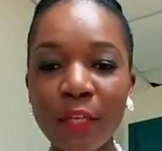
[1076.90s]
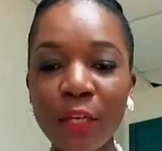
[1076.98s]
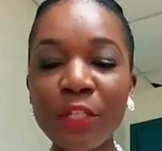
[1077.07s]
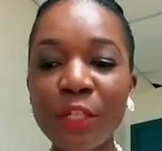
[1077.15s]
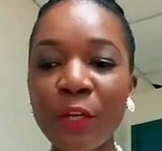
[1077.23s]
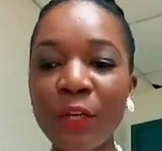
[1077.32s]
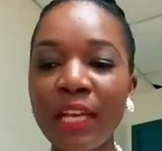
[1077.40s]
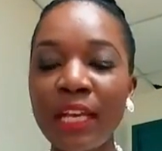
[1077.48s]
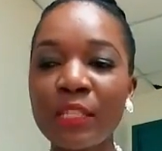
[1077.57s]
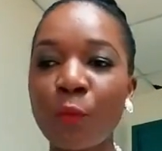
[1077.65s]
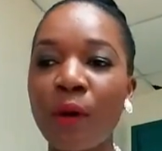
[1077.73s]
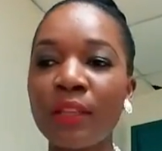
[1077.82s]
Your journey
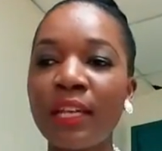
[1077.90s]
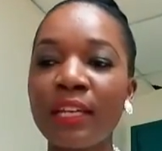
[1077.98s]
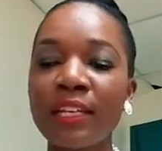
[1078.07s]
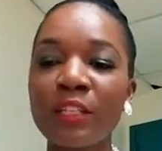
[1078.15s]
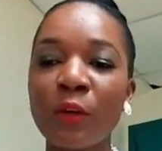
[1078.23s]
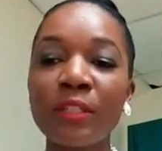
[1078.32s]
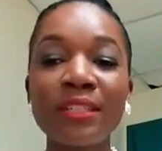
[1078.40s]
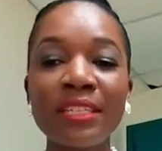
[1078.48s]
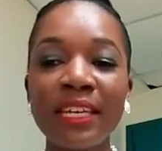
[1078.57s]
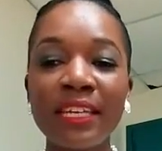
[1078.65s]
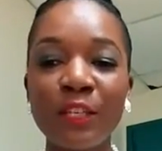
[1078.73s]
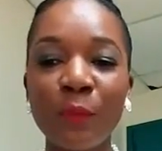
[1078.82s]
is one that is going to
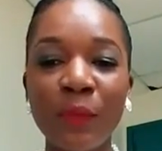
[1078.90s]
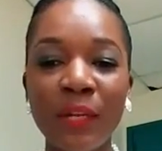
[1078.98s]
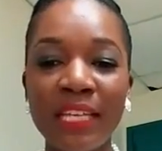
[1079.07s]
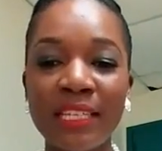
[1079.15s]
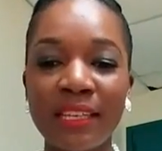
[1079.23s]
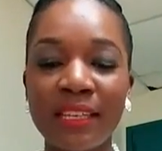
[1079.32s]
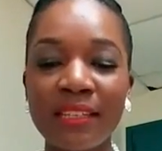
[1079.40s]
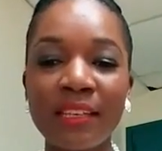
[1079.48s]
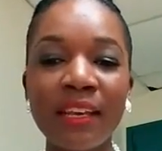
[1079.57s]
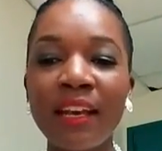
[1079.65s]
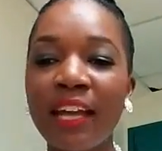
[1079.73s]
take you places,